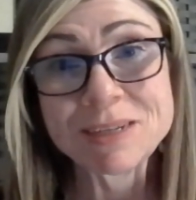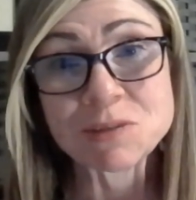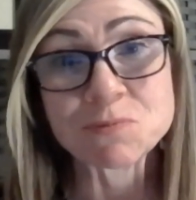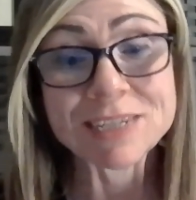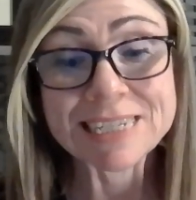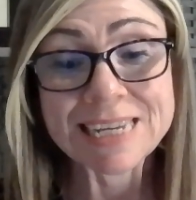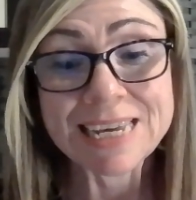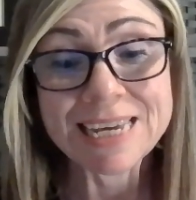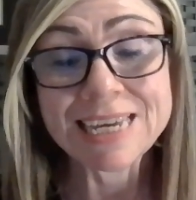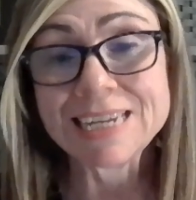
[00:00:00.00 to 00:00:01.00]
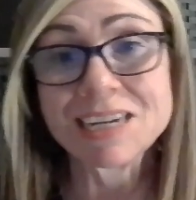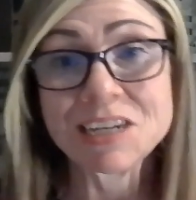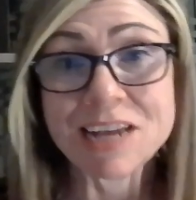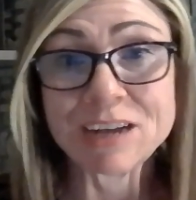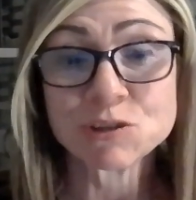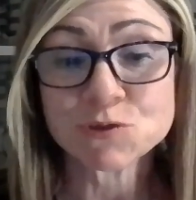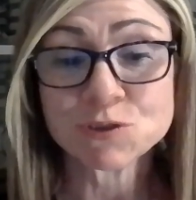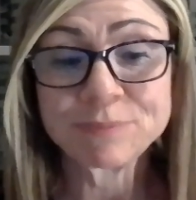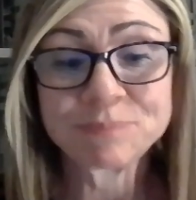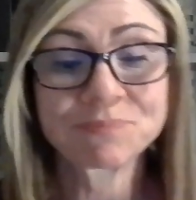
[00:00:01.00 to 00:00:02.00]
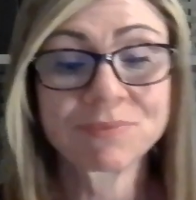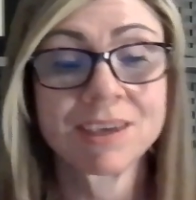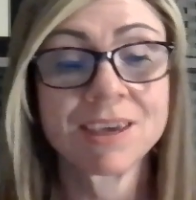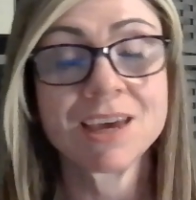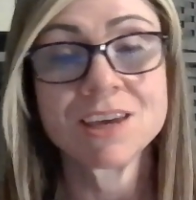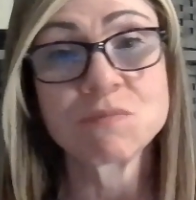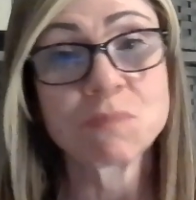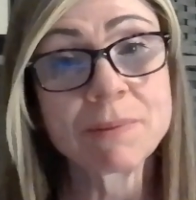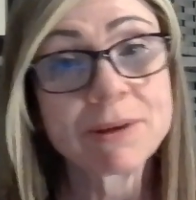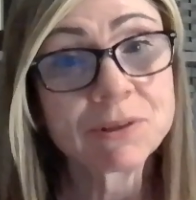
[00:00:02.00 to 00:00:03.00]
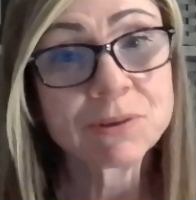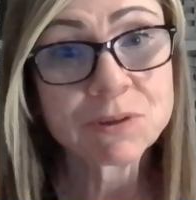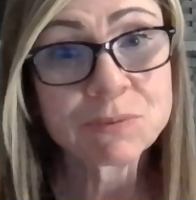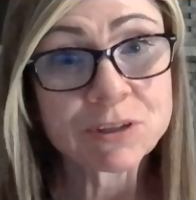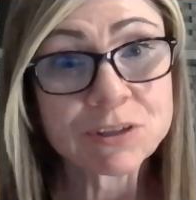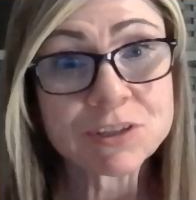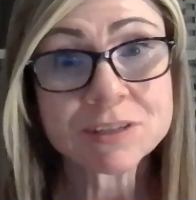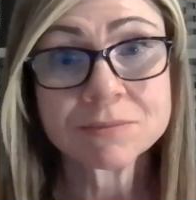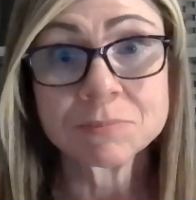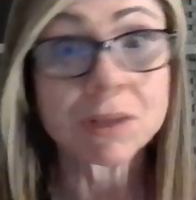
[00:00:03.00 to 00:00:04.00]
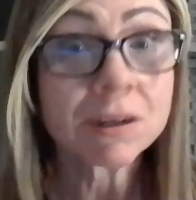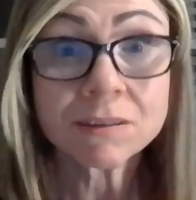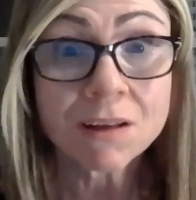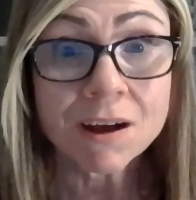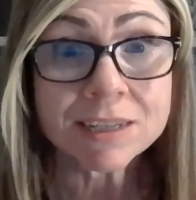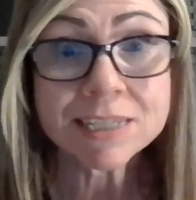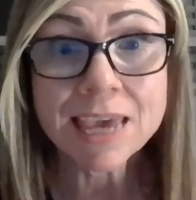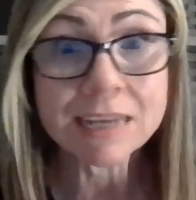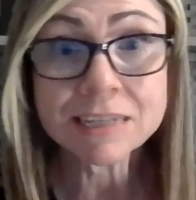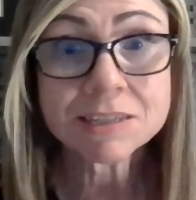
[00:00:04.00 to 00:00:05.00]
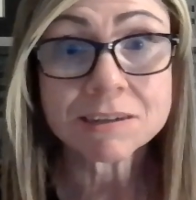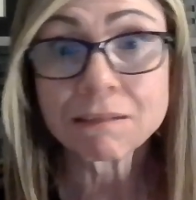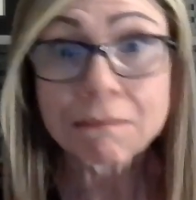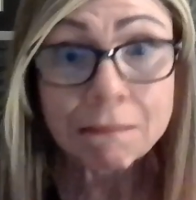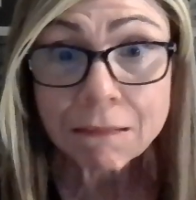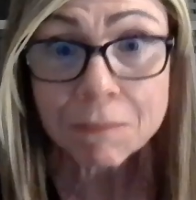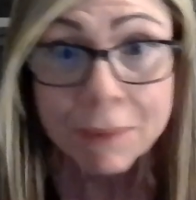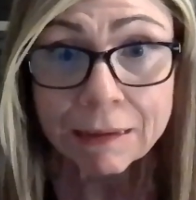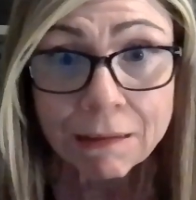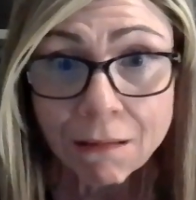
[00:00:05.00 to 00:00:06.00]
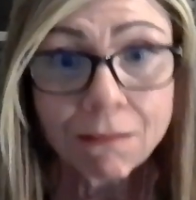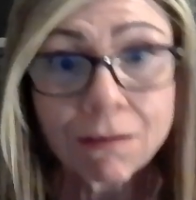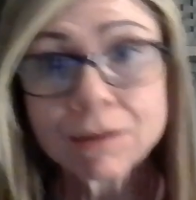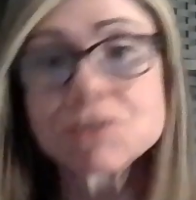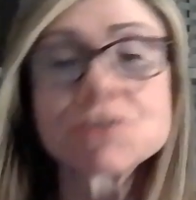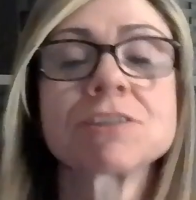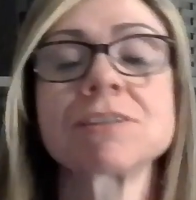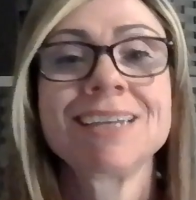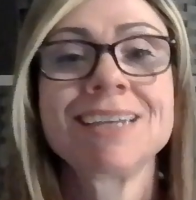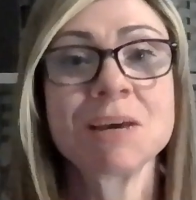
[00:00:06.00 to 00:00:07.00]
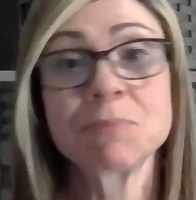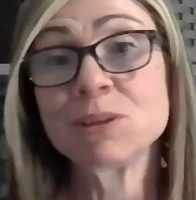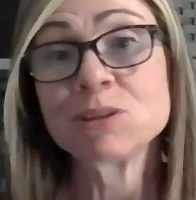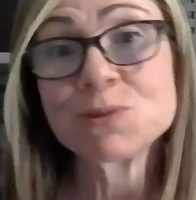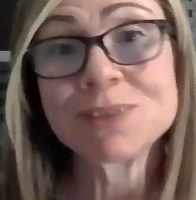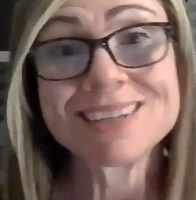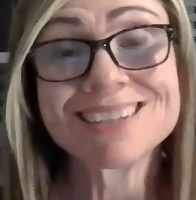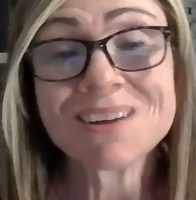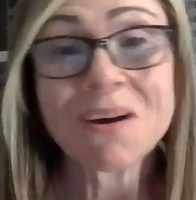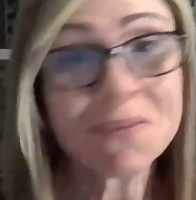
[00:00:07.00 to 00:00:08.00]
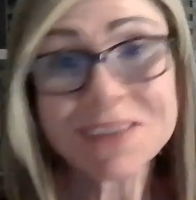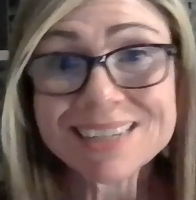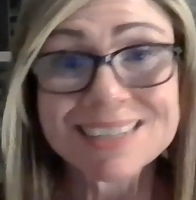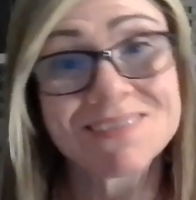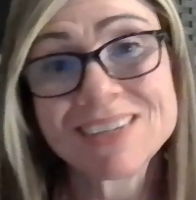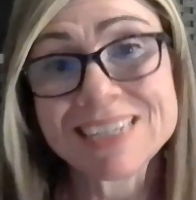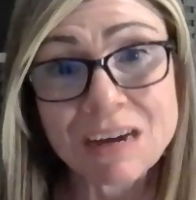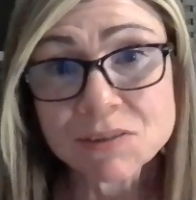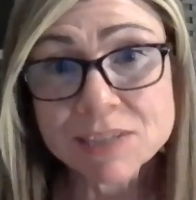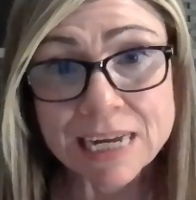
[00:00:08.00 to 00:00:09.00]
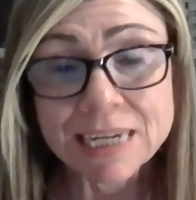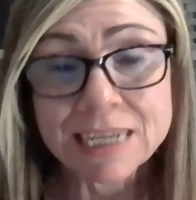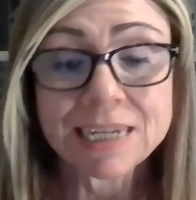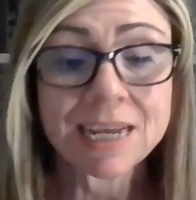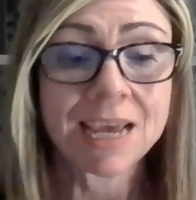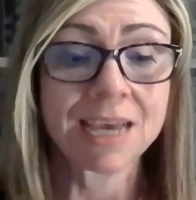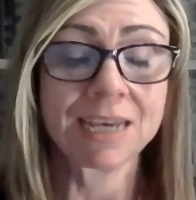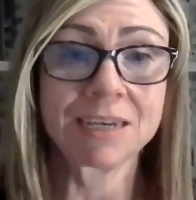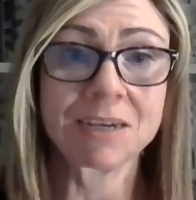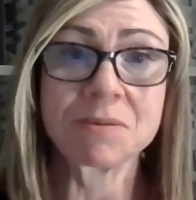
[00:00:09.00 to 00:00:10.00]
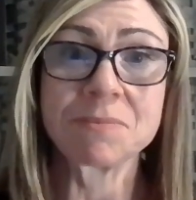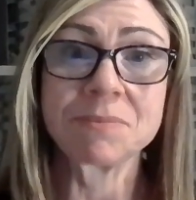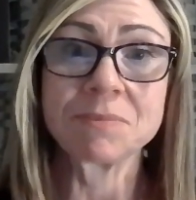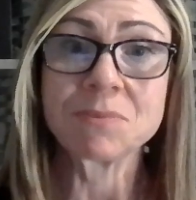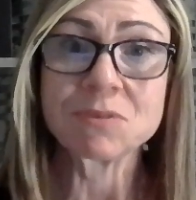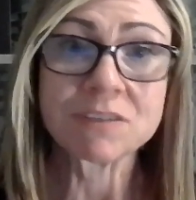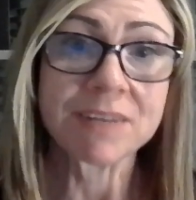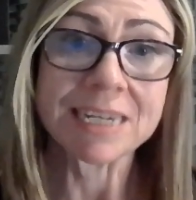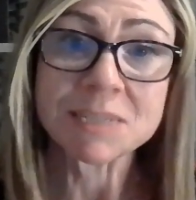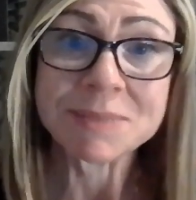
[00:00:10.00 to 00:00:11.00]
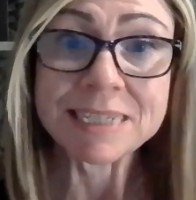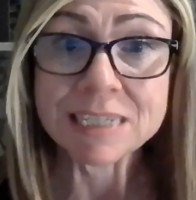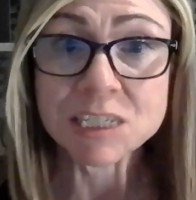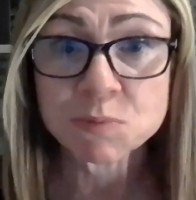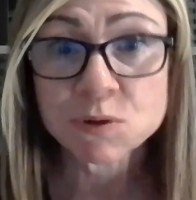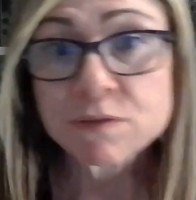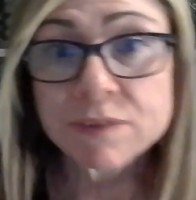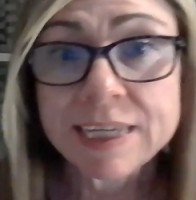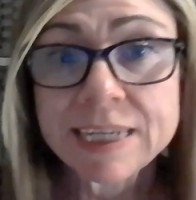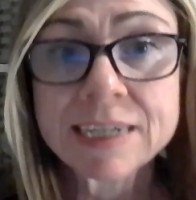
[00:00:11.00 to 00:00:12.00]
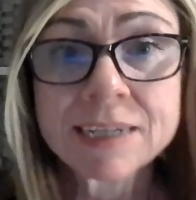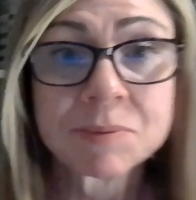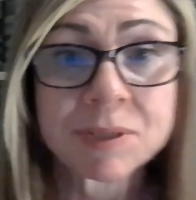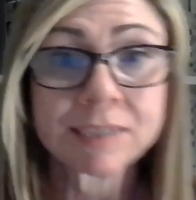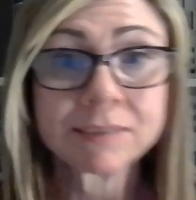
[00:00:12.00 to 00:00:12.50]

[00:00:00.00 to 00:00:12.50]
is risky and unnatural? You probably heard the rumors, blood clots, cancer, oh my gosh. But the truth is, all that stuff is outdated. Most of it has been disproven, but